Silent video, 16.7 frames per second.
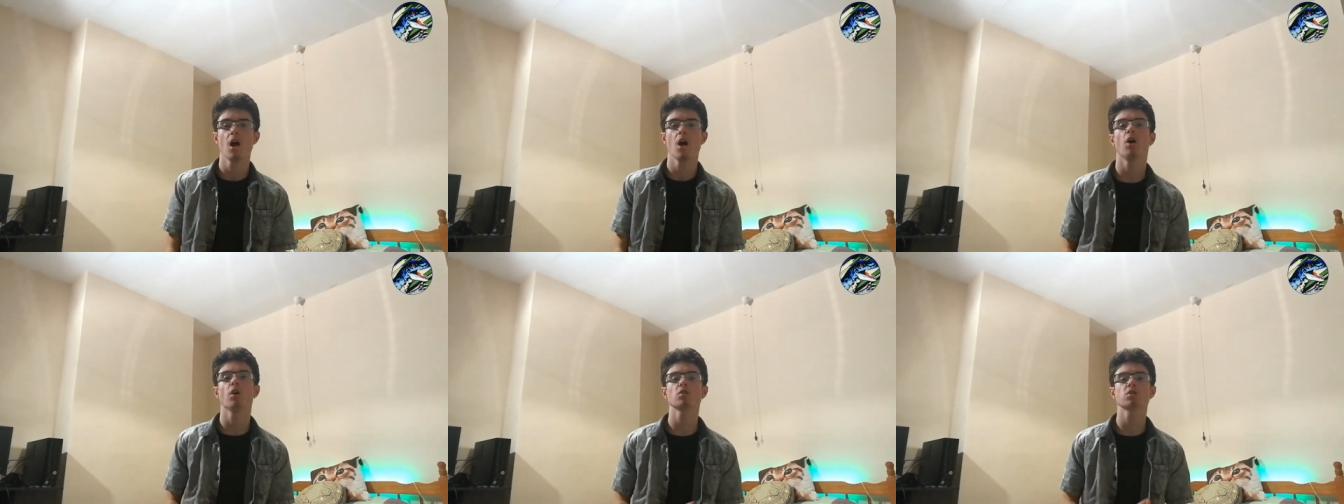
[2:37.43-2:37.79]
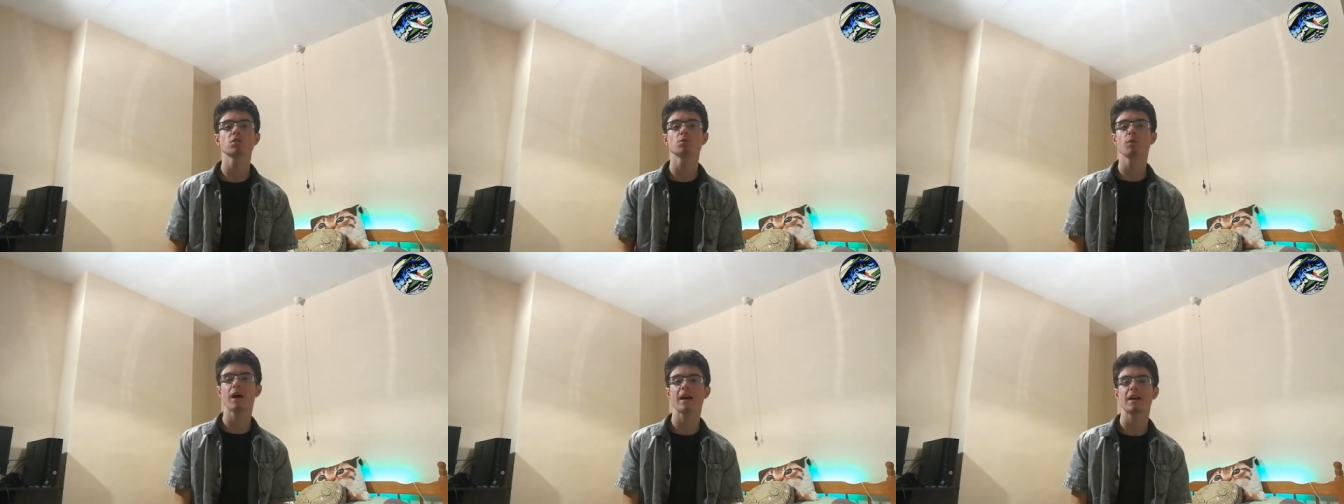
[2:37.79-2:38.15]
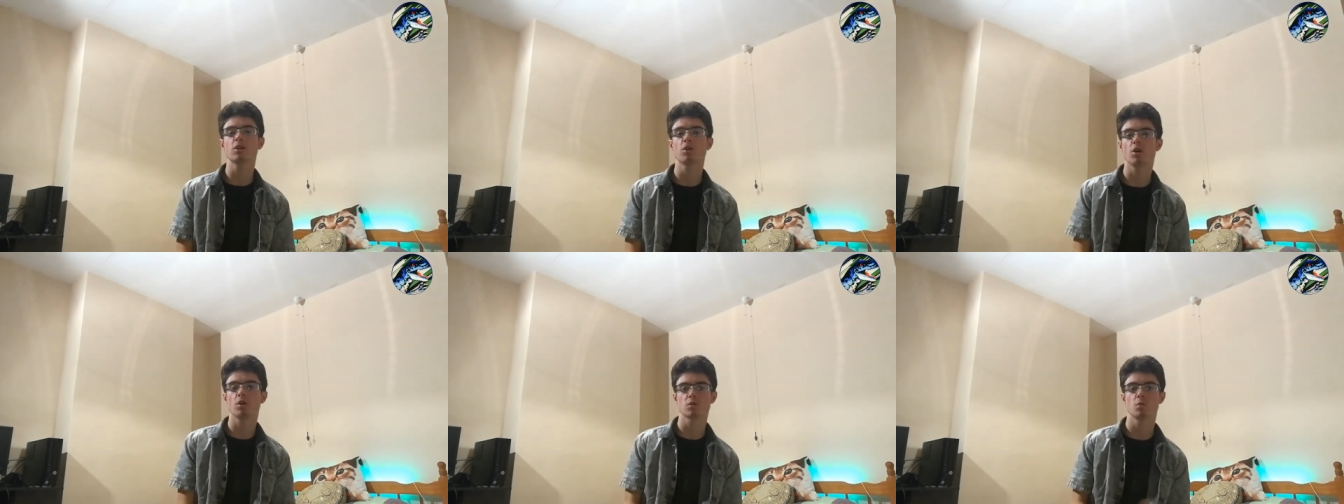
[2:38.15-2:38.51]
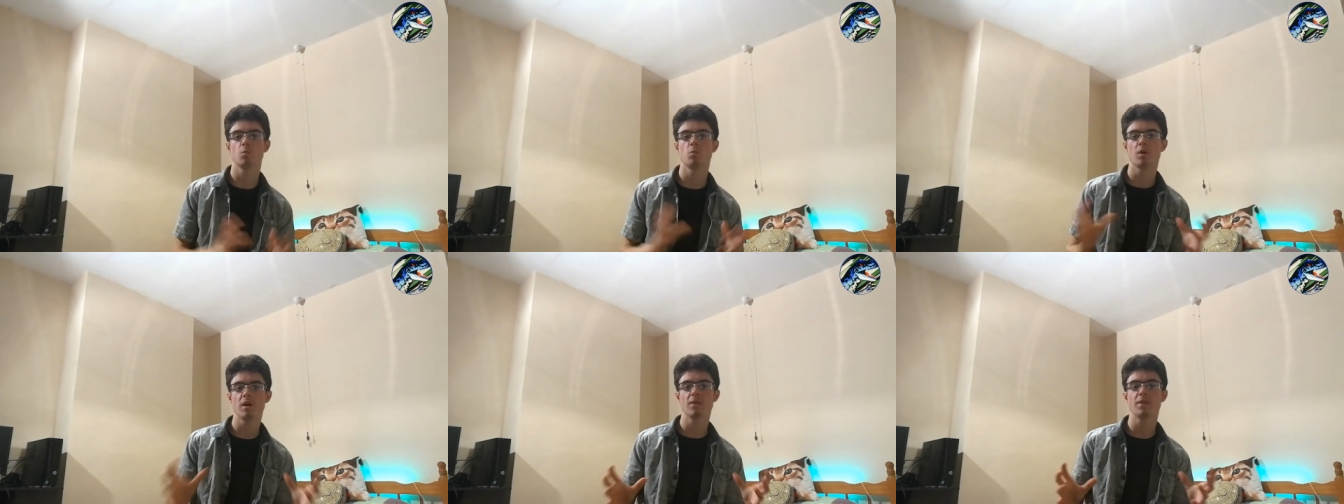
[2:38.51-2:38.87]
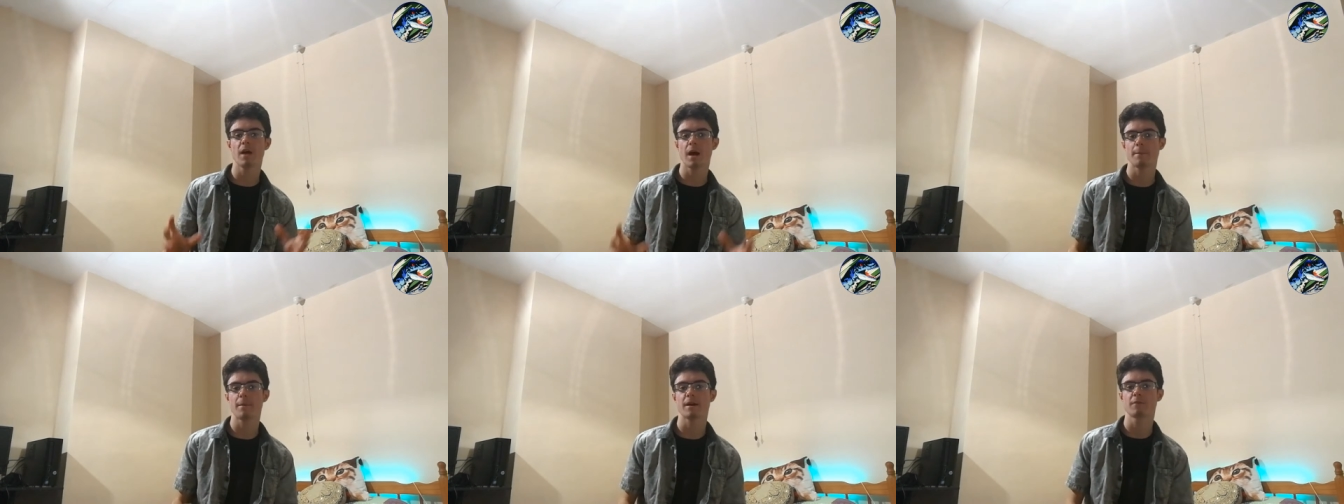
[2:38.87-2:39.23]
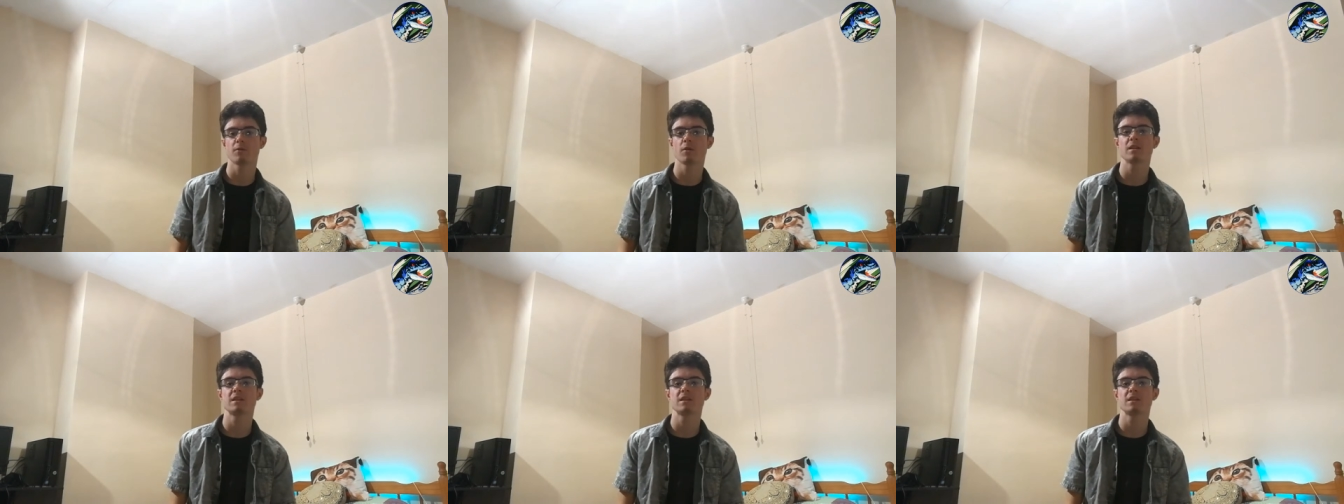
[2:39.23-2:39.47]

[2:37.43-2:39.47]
Also what I got with that microphone,